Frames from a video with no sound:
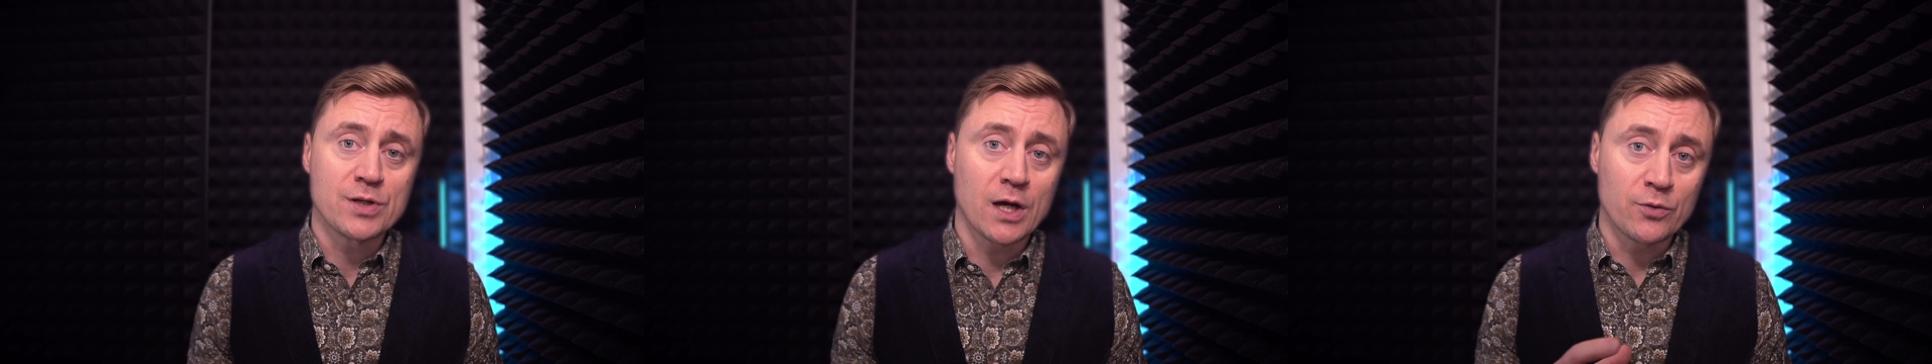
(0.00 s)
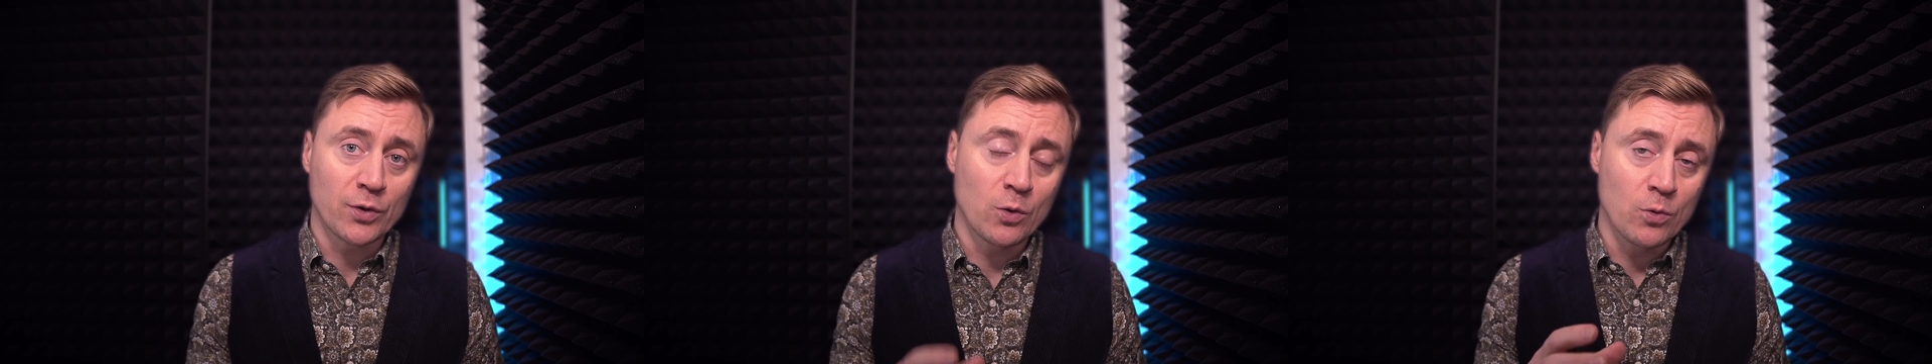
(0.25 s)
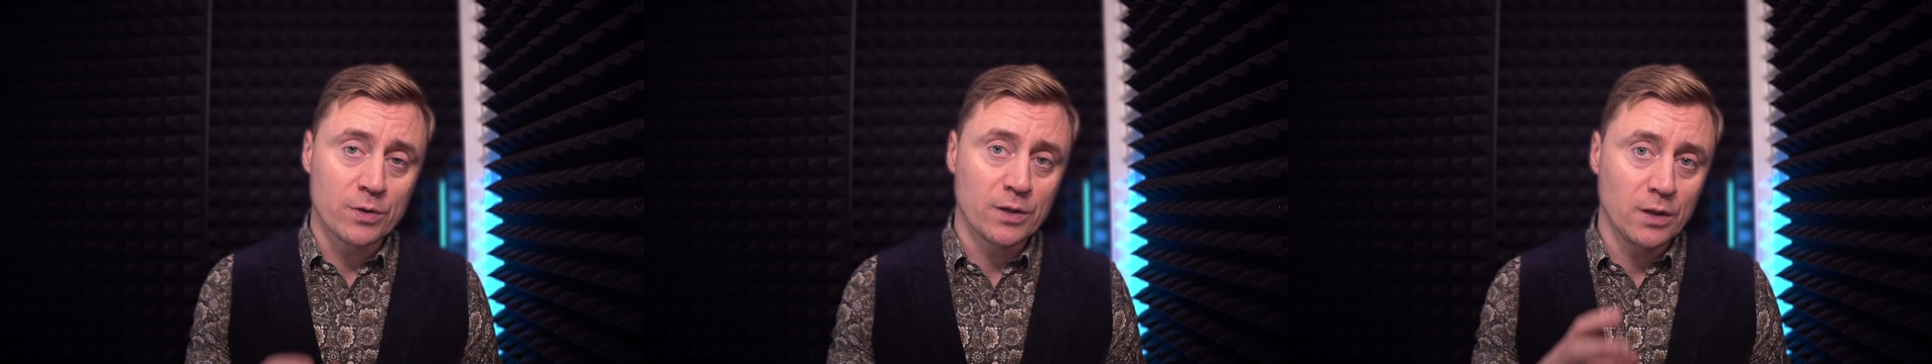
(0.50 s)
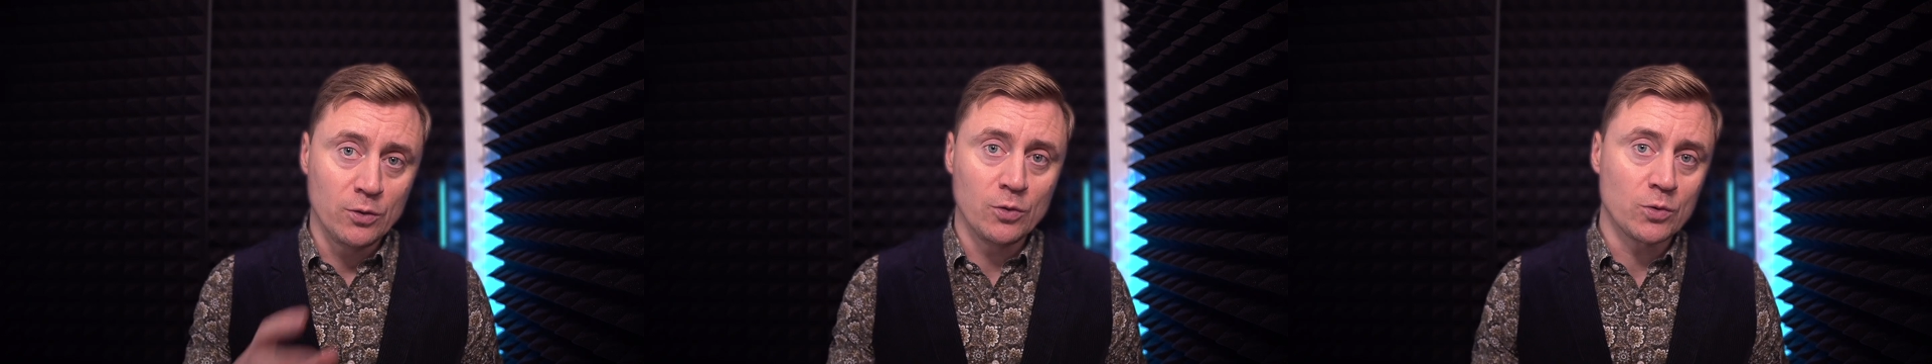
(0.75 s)
are recorded
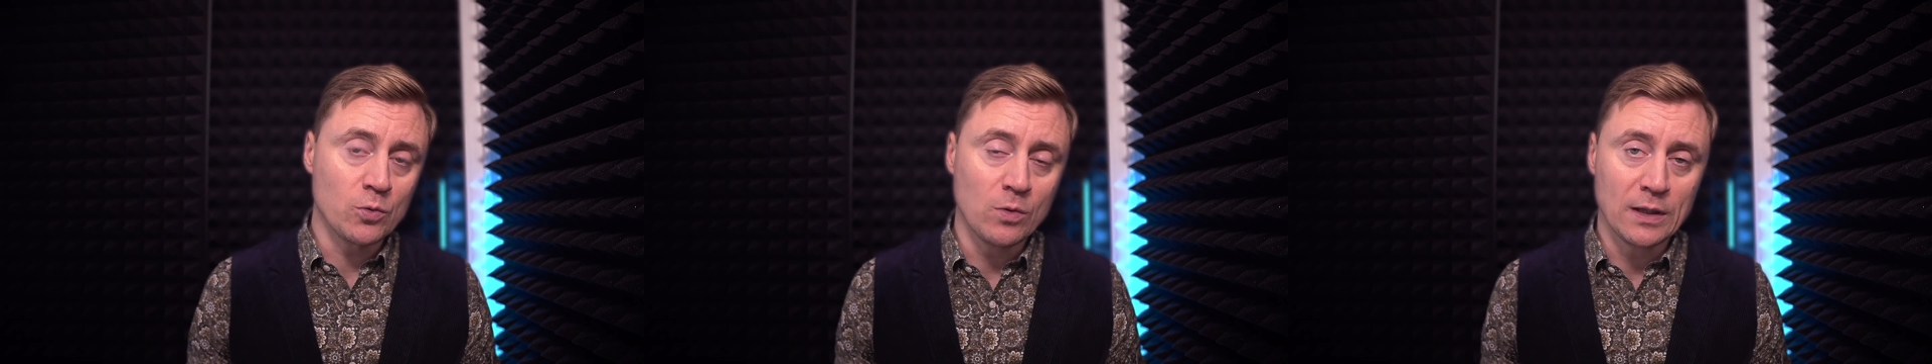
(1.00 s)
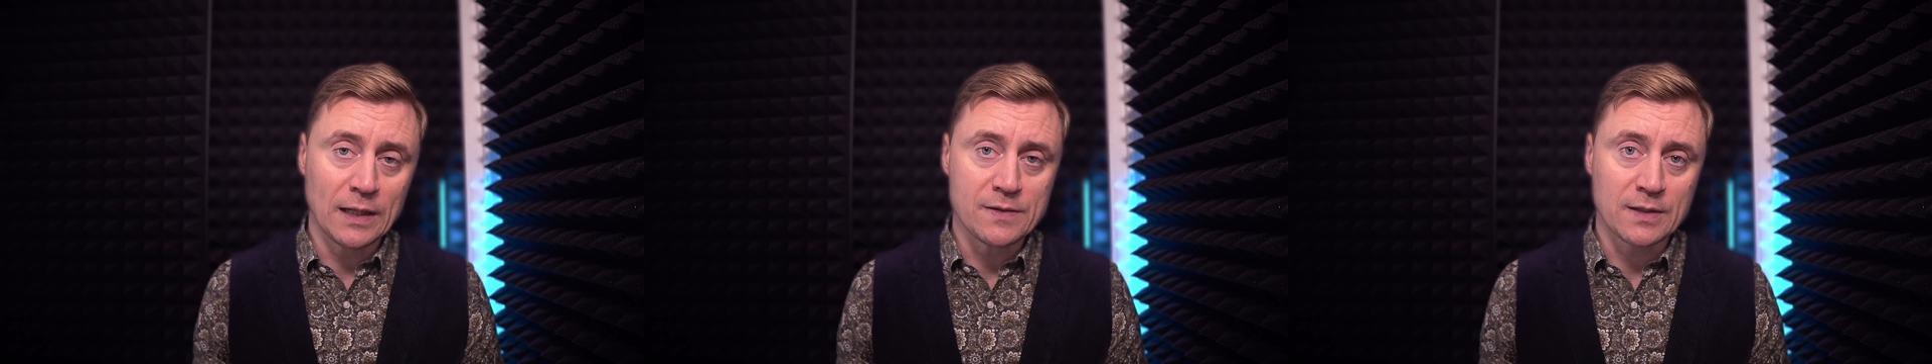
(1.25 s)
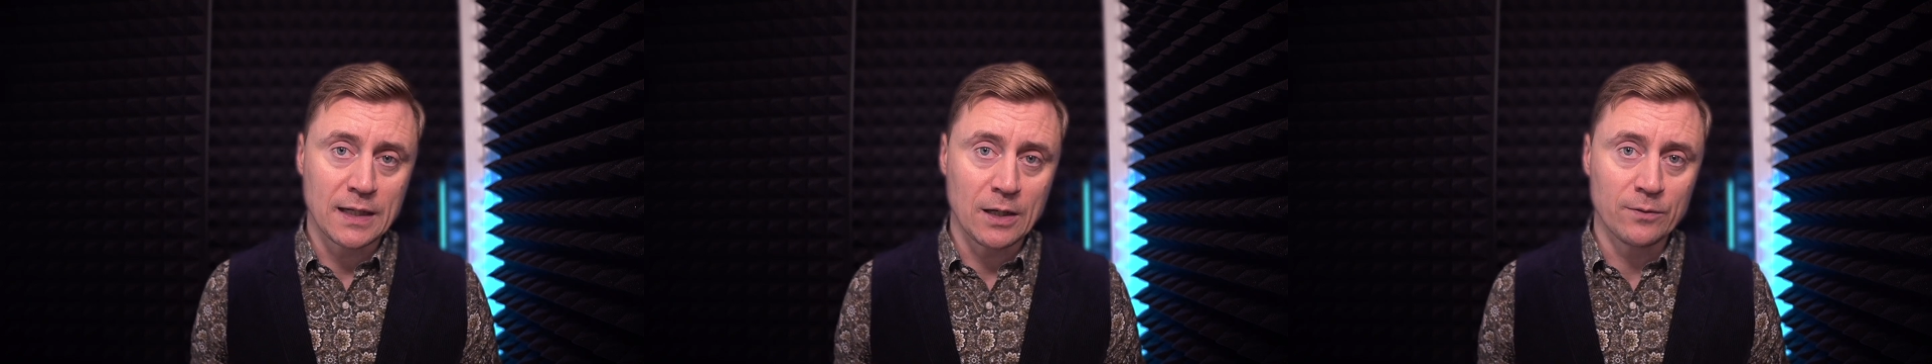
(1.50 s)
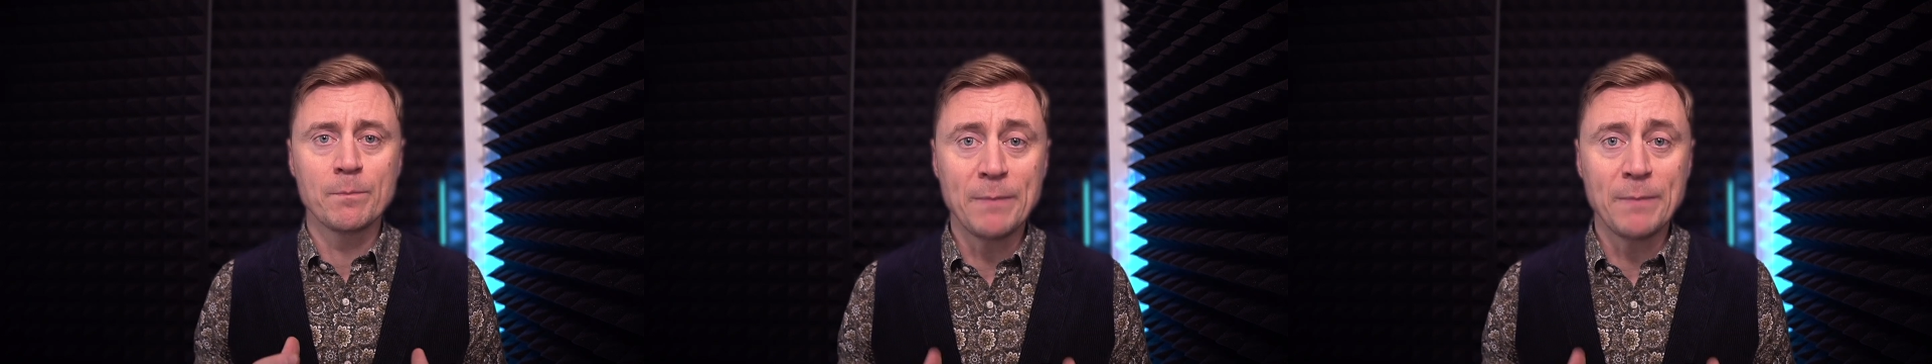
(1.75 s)
in your Google Ads account.